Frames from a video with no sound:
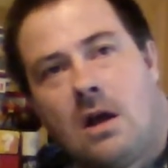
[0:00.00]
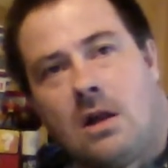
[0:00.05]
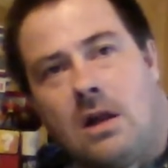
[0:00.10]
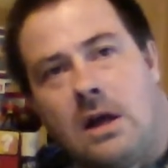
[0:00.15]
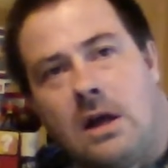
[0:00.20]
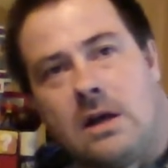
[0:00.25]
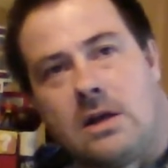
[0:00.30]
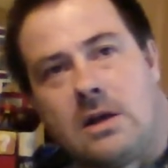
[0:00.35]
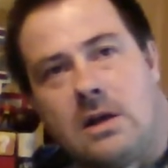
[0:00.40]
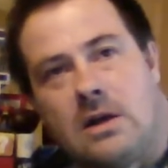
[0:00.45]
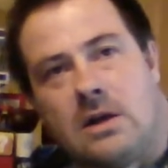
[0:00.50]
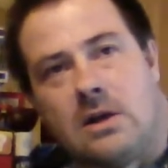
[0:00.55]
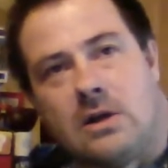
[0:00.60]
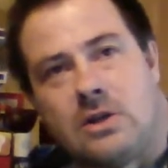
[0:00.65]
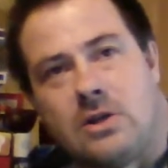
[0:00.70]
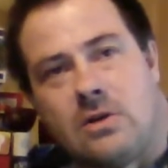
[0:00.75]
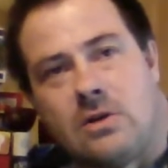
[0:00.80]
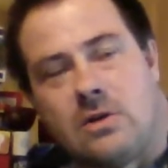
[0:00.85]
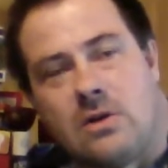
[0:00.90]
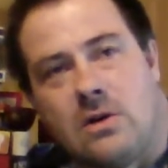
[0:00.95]
Like
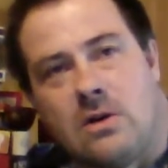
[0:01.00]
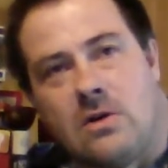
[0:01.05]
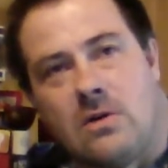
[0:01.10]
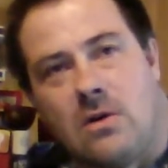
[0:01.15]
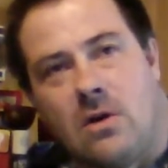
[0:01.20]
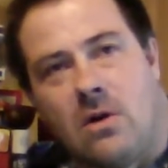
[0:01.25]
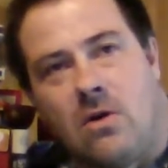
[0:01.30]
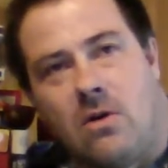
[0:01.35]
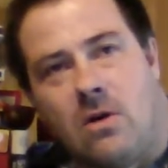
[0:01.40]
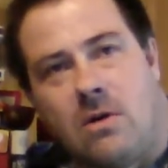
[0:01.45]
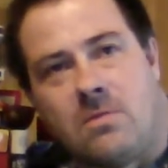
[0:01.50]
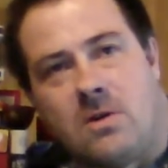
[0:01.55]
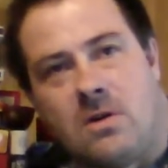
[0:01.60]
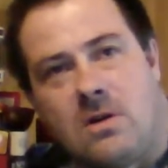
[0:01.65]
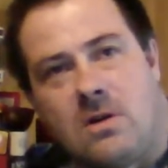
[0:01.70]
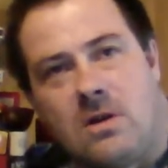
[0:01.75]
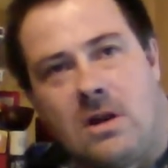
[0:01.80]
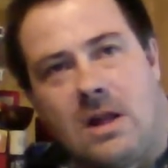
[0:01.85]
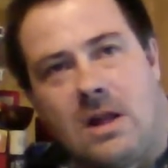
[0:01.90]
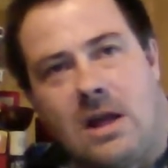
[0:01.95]
she'll go, oh, I'm
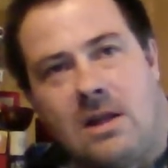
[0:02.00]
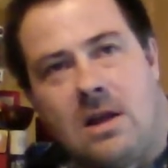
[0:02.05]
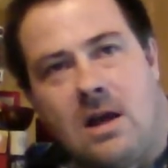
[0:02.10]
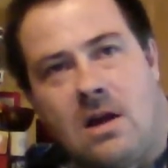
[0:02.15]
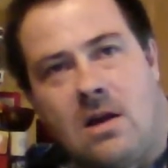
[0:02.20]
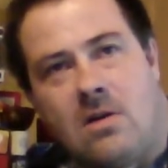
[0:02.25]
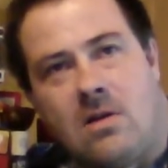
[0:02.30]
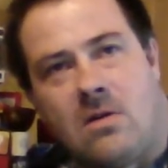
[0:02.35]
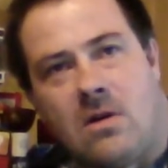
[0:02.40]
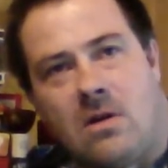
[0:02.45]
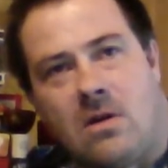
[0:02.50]
going to lay down